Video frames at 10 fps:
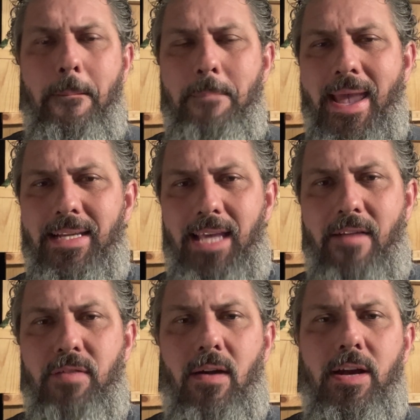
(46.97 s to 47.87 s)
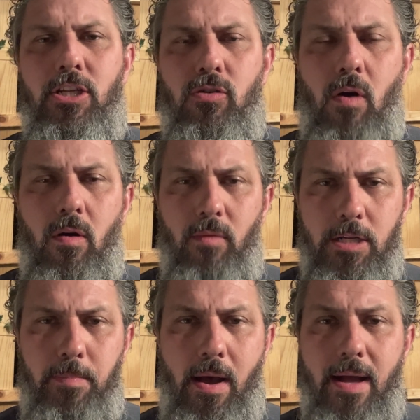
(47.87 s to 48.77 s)
makes a very strong
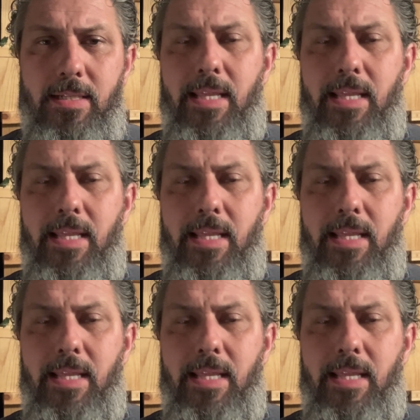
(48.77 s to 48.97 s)
response,